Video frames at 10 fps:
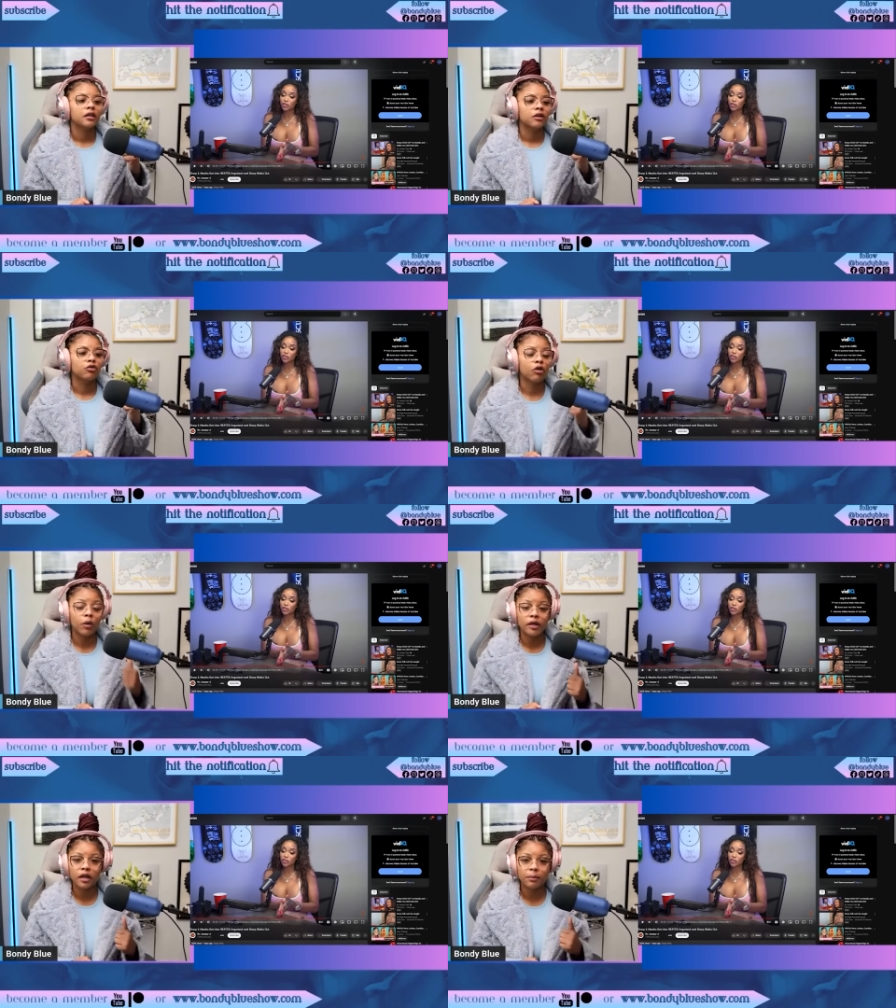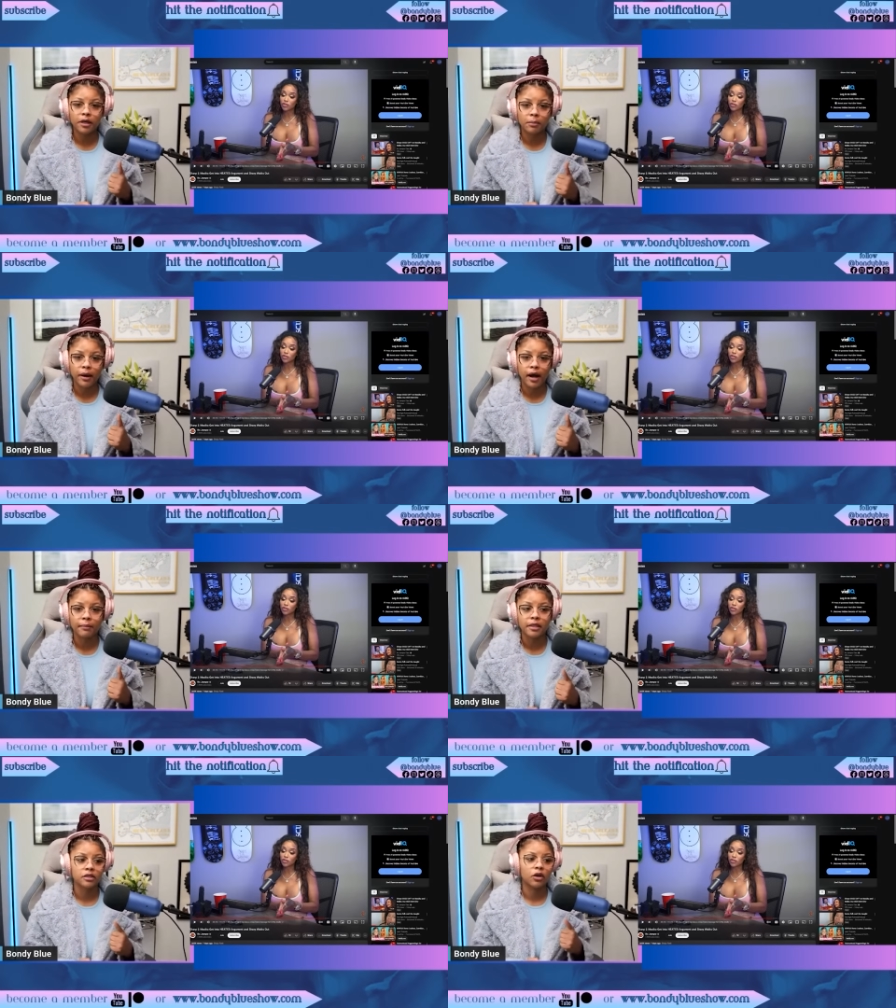Growing up, hip hop
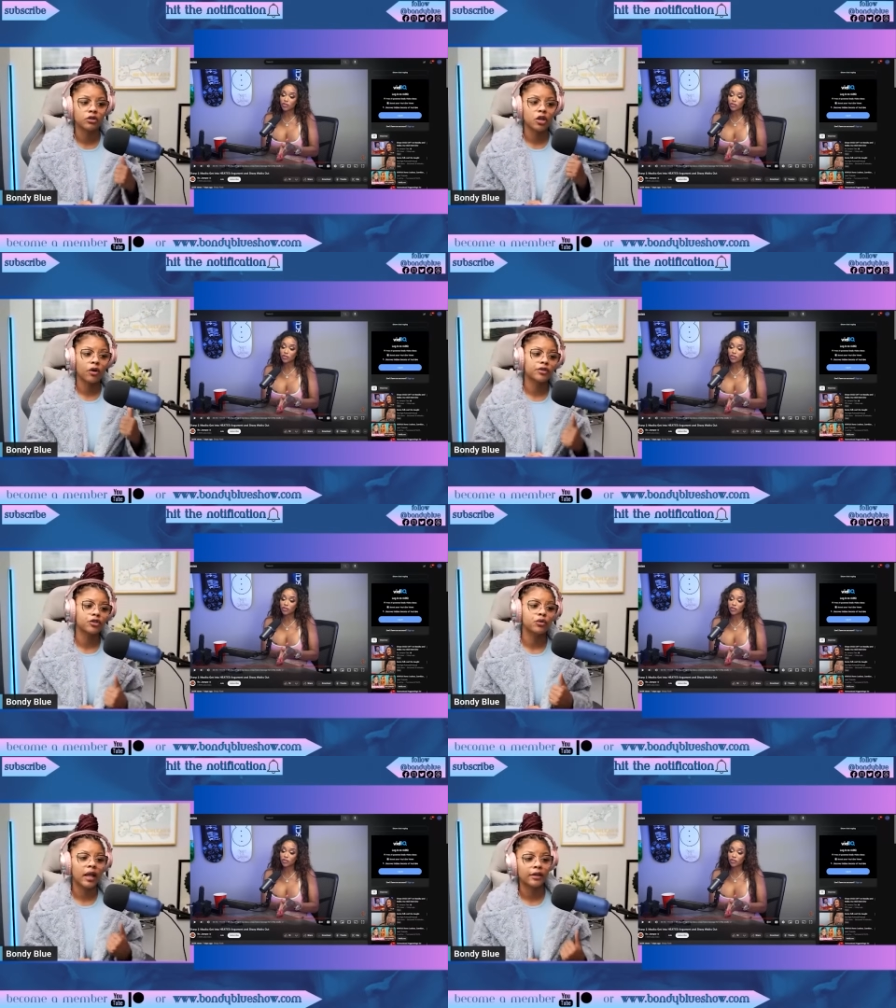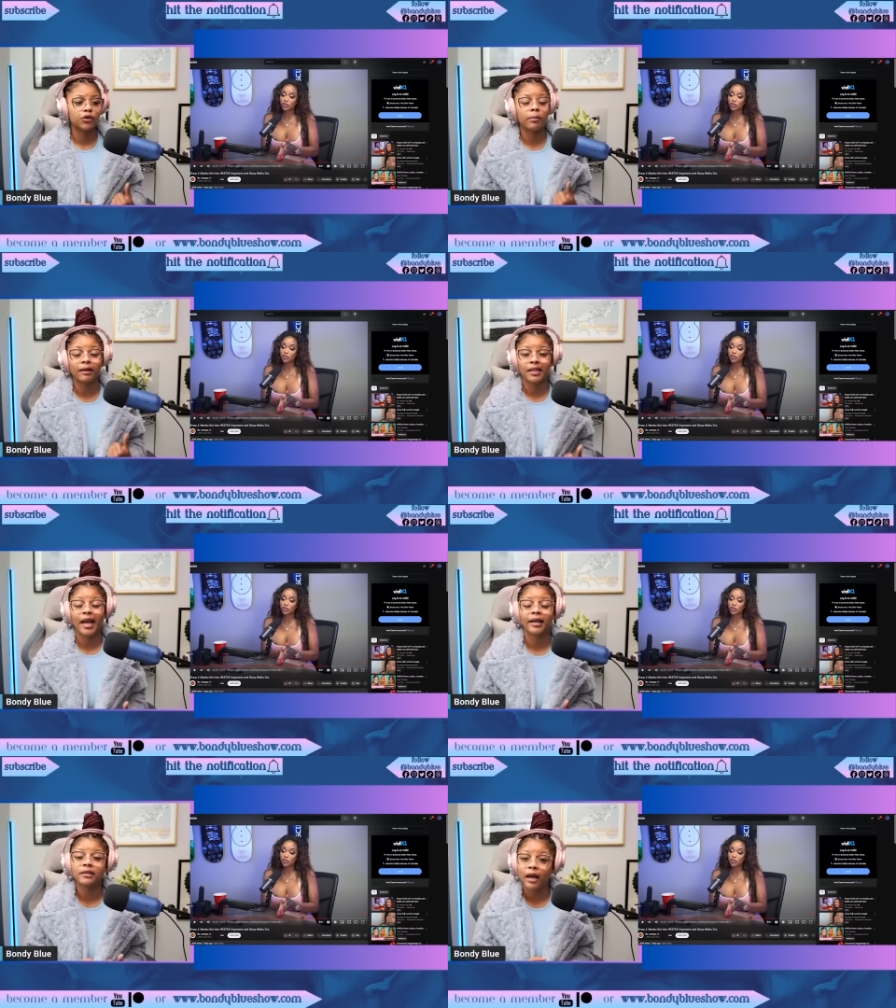is gonna talk to you like you are about to
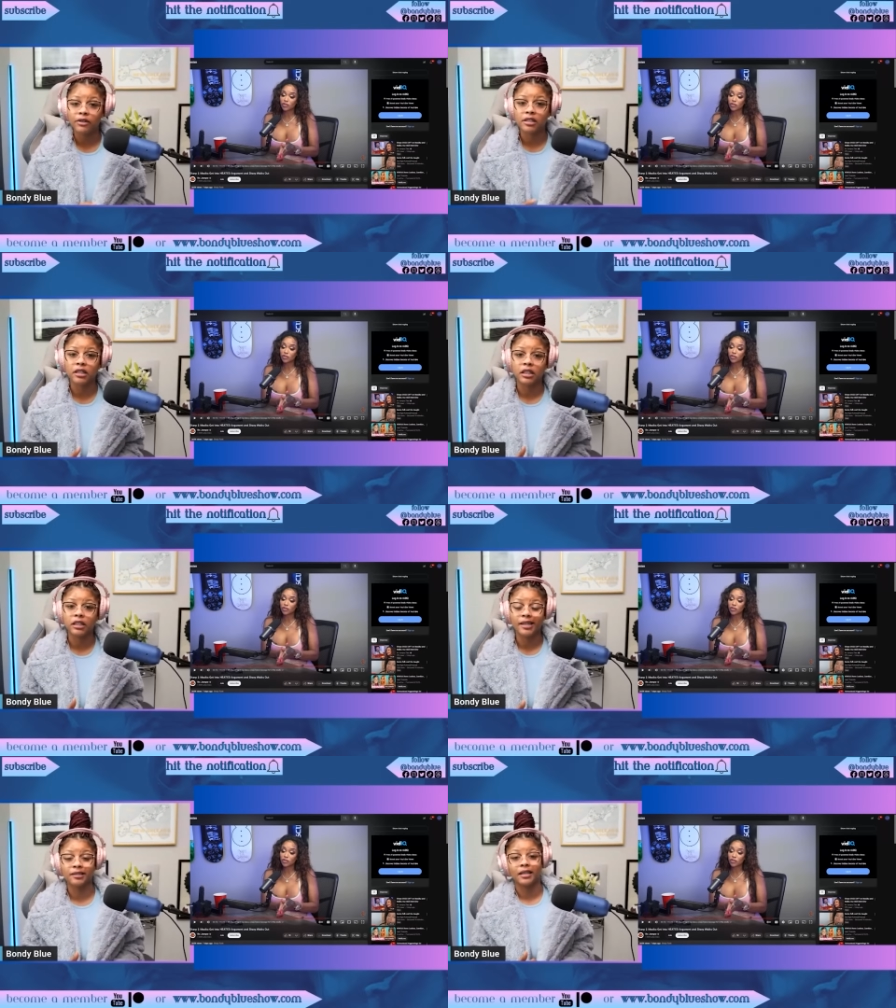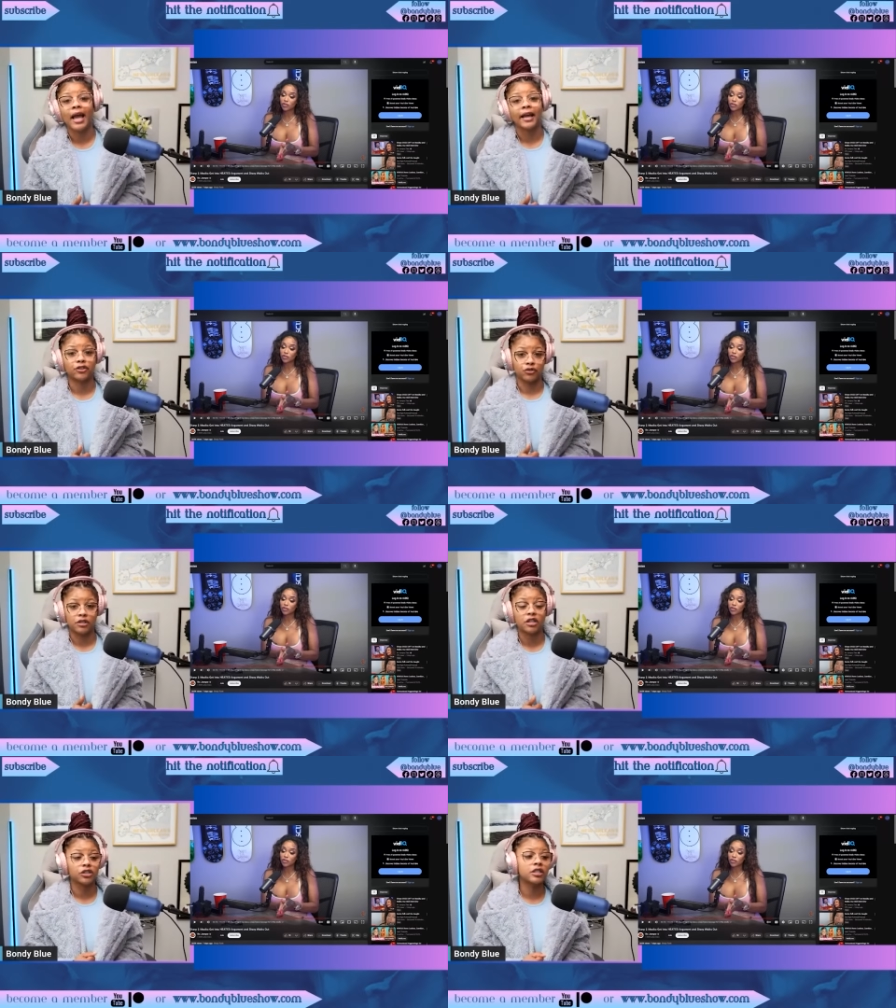act out a scene as an actress.
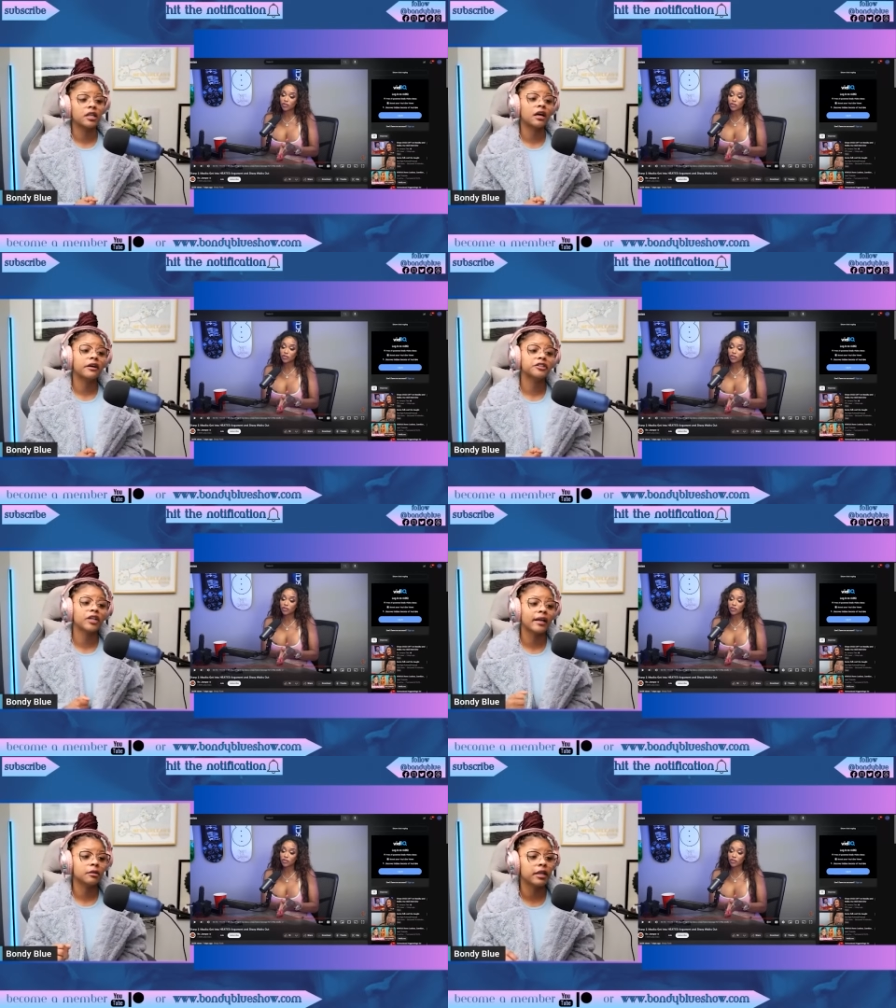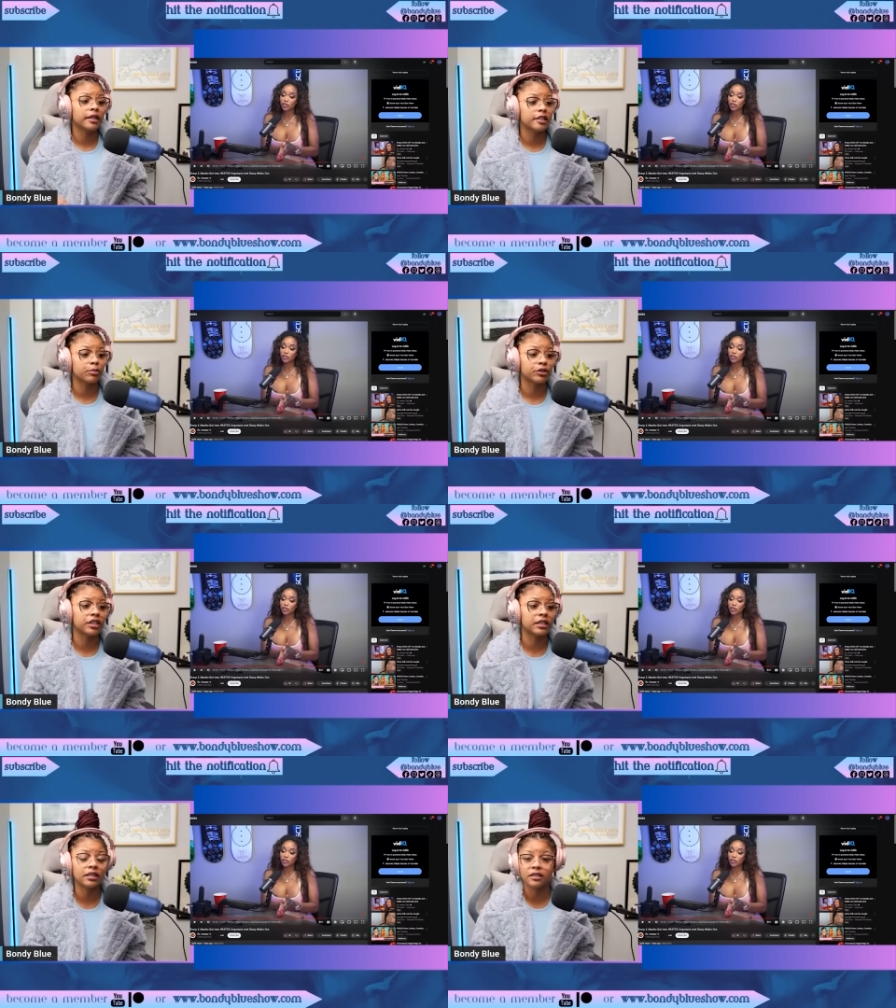Cause she said her and Jhonni Blaze
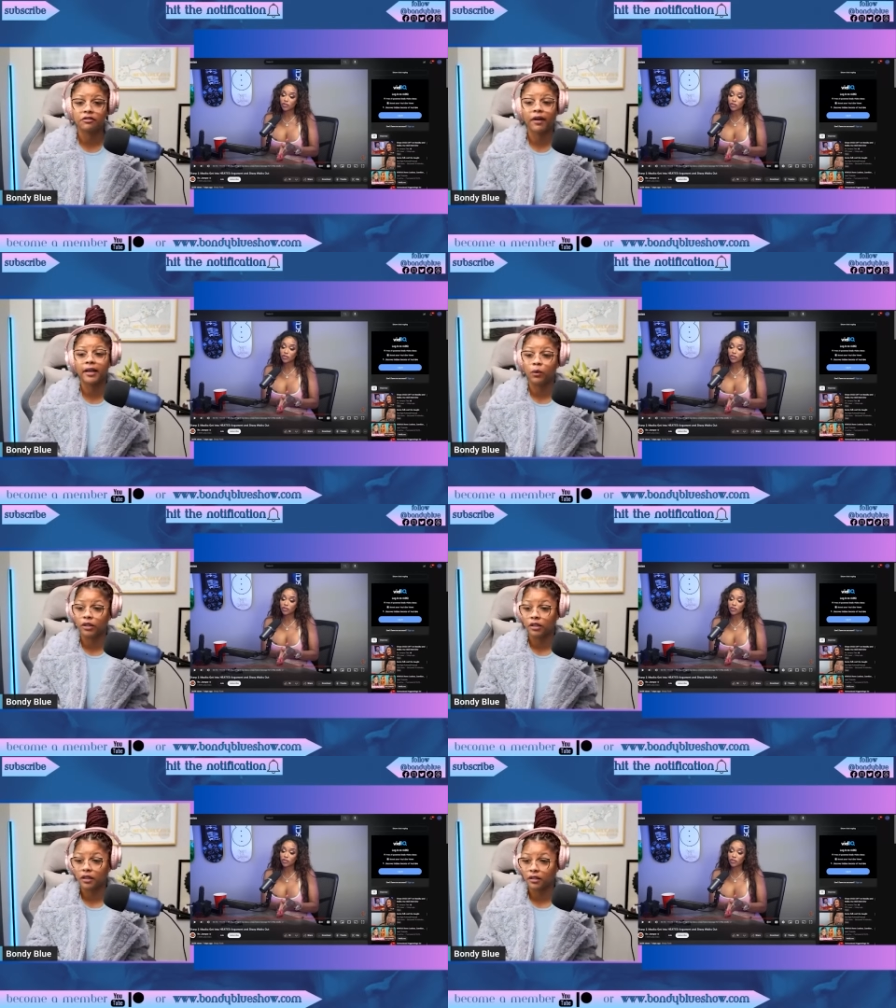pretended to fight one another.